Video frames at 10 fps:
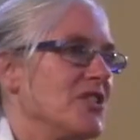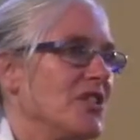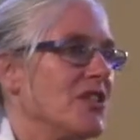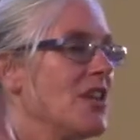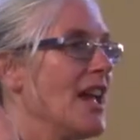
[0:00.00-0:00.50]
to
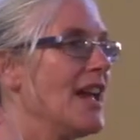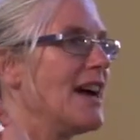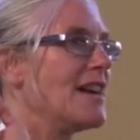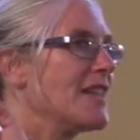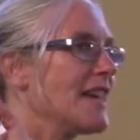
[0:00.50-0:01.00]
you
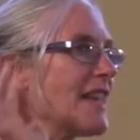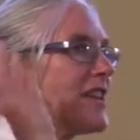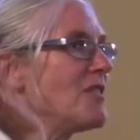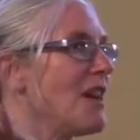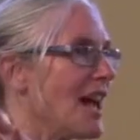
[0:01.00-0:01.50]
and you think, they
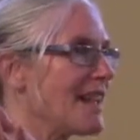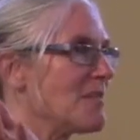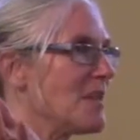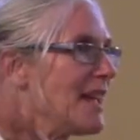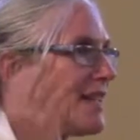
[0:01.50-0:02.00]
don't
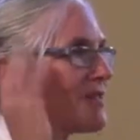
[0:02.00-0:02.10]
like me.